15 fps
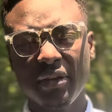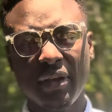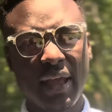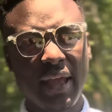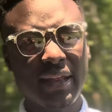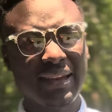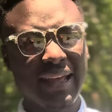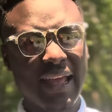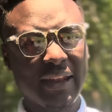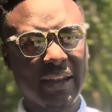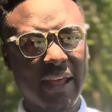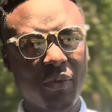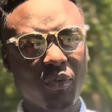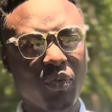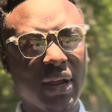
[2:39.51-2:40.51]

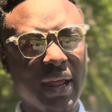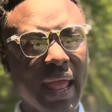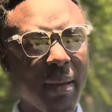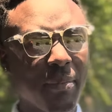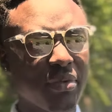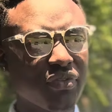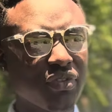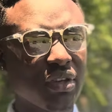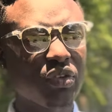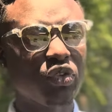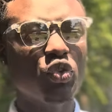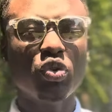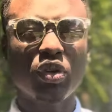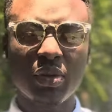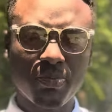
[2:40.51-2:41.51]
And what happens is
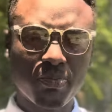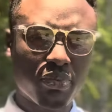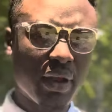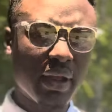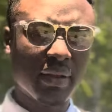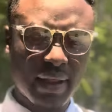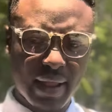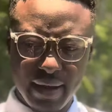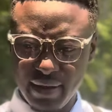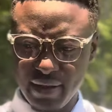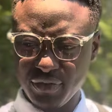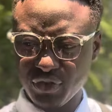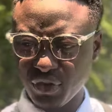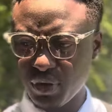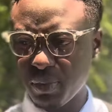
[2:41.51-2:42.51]
you can break that
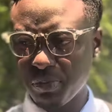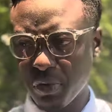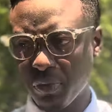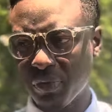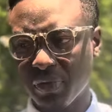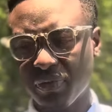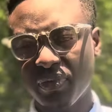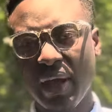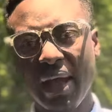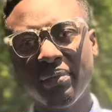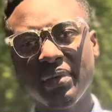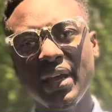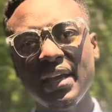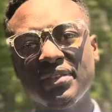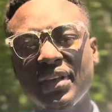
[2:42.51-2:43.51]
lesson up over the 5
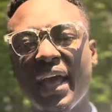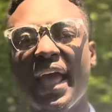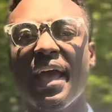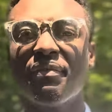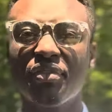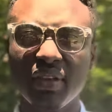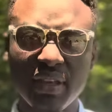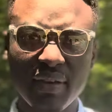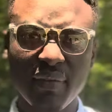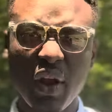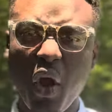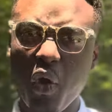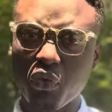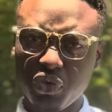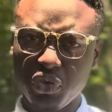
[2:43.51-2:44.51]
days. I have to give it
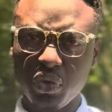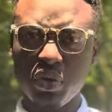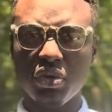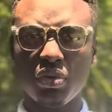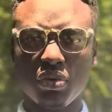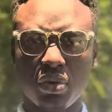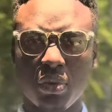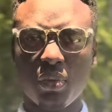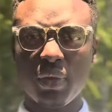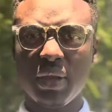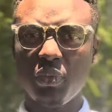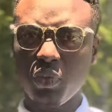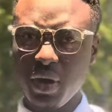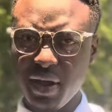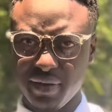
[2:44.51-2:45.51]
all to you, though,
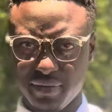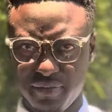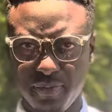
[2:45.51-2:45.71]
in one.